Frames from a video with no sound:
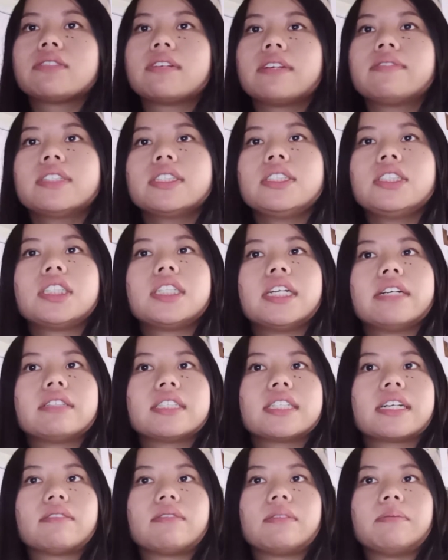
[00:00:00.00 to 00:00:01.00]
revolutionary
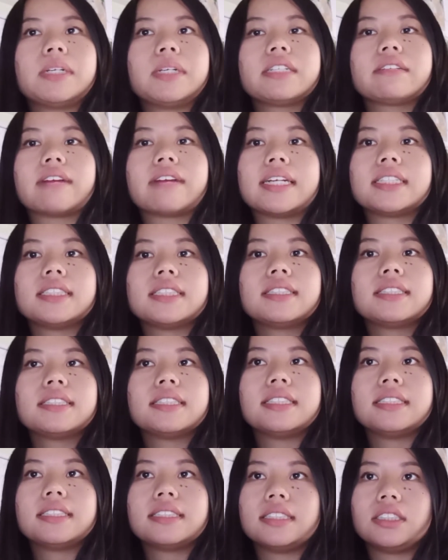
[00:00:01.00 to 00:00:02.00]
government granted
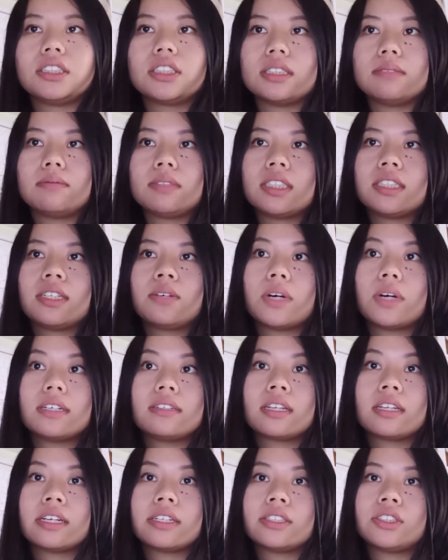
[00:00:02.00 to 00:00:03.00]
citizenship to the
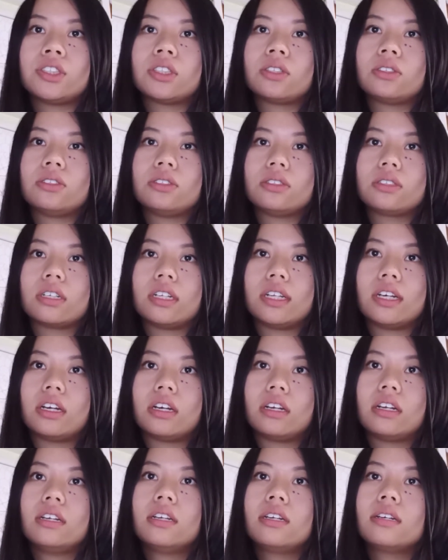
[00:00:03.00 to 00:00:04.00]
wealthier gens de couleur,